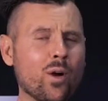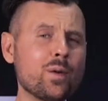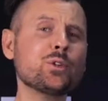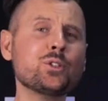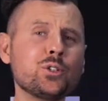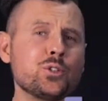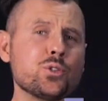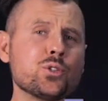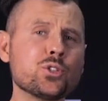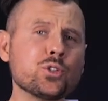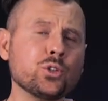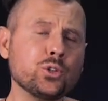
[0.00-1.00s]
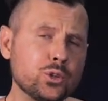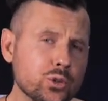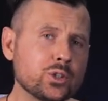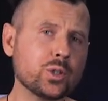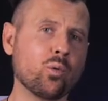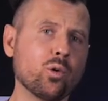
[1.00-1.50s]
Why would you use
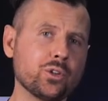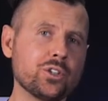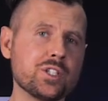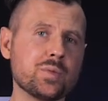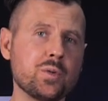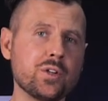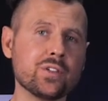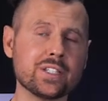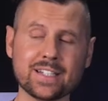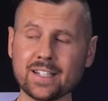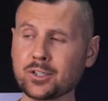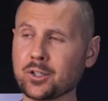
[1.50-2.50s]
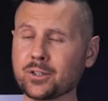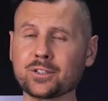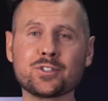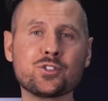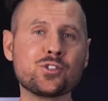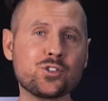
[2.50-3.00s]
good quality spirits that
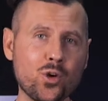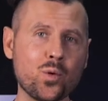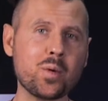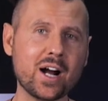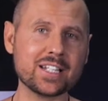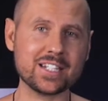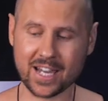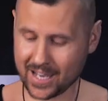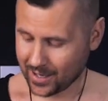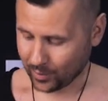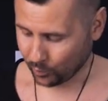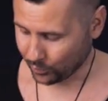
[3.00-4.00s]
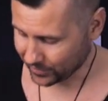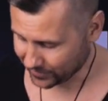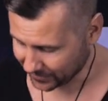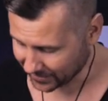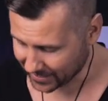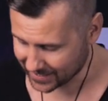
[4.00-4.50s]
cost so much with
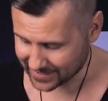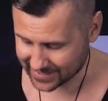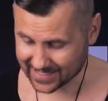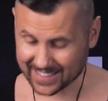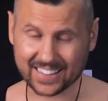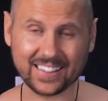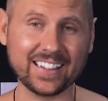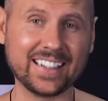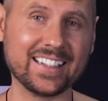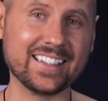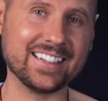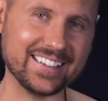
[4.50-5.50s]
the ice like